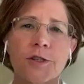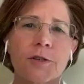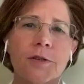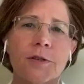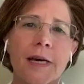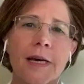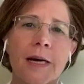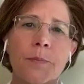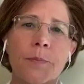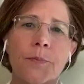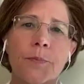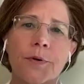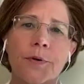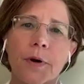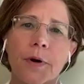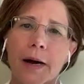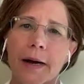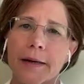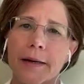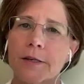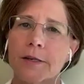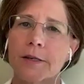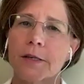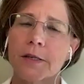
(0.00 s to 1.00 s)
you do that
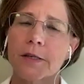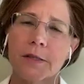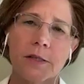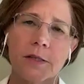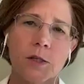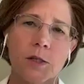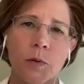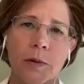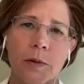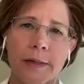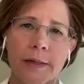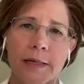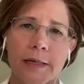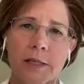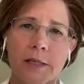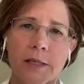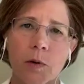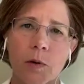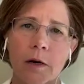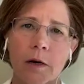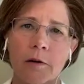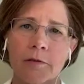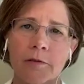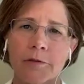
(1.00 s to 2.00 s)
prior to the
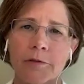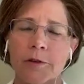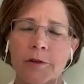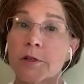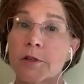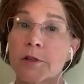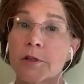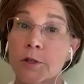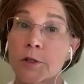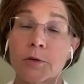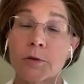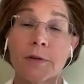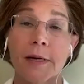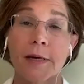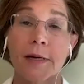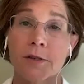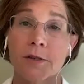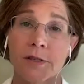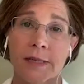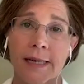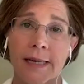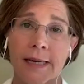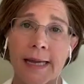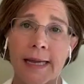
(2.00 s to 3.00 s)
2012 or the
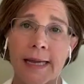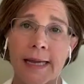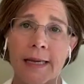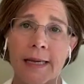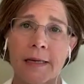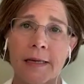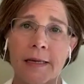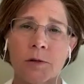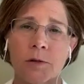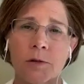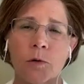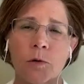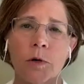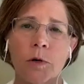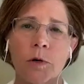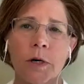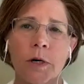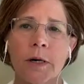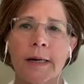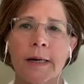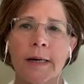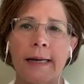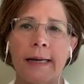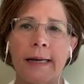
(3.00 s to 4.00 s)
2008,
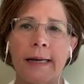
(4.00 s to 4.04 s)
or